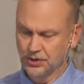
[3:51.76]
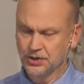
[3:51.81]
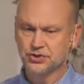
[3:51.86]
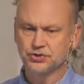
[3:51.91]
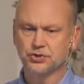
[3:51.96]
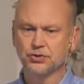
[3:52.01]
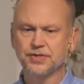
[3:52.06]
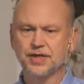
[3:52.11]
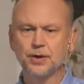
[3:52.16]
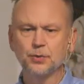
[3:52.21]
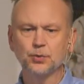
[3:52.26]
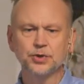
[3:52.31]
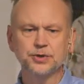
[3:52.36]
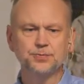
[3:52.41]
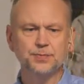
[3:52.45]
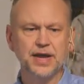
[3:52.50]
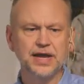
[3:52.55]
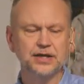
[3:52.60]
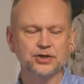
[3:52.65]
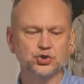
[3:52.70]
So they would
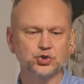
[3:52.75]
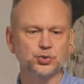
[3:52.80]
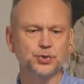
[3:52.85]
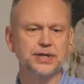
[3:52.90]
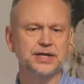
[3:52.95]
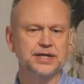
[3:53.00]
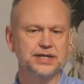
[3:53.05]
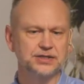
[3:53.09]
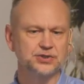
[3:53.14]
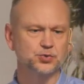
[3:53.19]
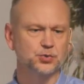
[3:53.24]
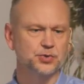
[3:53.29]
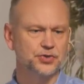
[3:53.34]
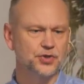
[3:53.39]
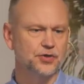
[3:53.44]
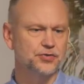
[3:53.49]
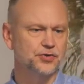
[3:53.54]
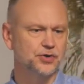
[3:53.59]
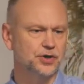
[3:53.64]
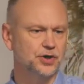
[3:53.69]
make treaties with
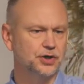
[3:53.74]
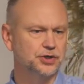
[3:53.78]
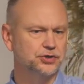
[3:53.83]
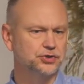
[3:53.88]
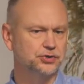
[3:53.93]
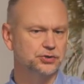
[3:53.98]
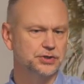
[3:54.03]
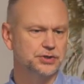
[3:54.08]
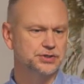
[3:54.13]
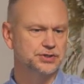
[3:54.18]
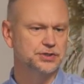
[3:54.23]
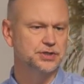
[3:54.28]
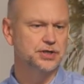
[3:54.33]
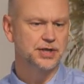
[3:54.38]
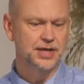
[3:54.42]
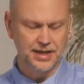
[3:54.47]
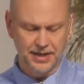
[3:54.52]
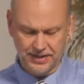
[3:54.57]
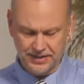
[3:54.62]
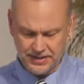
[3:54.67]
other countries,
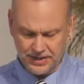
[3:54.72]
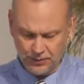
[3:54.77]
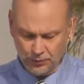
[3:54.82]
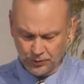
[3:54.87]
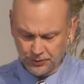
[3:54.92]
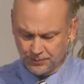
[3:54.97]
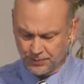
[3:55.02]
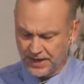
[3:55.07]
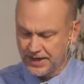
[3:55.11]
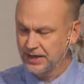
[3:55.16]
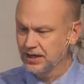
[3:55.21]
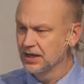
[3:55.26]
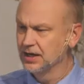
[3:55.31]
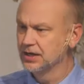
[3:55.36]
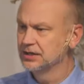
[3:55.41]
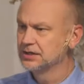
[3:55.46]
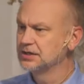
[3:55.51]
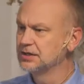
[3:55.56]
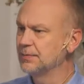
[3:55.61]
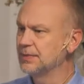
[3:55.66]
and they would make
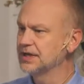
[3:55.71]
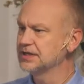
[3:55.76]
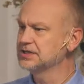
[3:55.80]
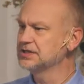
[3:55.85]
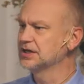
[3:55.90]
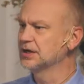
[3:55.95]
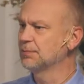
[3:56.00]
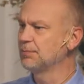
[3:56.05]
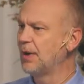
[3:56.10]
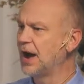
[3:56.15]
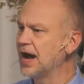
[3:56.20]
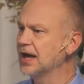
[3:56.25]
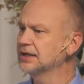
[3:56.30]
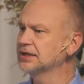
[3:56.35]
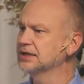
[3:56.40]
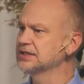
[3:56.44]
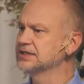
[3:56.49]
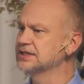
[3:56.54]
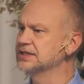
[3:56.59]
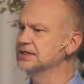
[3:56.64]
domestic
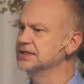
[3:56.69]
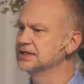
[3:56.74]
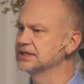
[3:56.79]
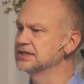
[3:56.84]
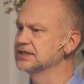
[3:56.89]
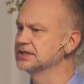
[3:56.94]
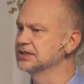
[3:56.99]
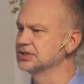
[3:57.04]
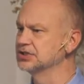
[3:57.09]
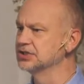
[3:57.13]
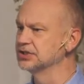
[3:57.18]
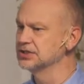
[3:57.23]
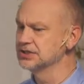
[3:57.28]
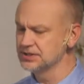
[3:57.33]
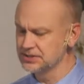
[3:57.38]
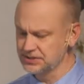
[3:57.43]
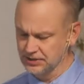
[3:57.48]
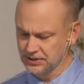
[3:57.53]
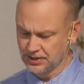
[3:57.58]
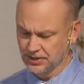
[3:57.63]
policy
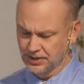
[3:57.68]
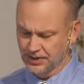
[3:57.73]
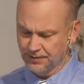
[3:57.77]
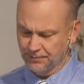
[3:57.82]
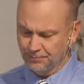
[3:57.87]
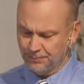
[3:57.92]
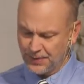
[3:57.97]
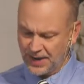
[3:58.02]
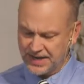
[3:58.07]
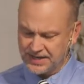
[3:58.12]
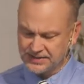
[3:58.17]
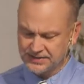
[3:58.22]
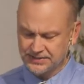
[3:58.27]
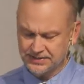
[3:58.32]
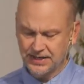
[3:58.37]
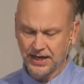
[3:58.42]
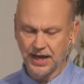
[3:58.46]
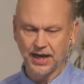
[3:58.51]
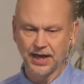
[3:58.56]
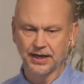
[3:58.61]
decisions
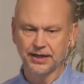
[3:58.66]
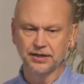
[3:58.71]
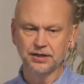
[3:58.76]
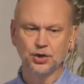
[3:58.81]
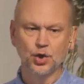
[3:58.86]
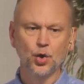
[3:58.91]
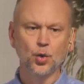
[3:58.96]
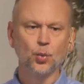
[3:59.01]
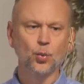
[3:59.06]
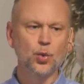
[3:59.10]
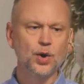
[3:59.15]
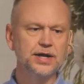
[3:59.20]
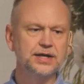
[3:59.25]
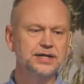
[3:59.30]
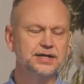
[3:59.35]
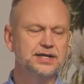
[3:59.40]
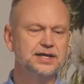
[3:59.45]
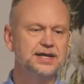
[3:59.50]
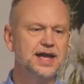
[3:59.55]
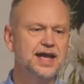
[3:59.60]
based on
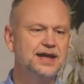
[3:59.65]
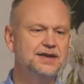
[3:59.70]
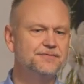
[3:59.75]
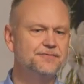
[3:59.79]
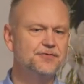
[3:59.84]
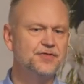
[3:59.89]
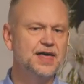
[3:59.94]
what gave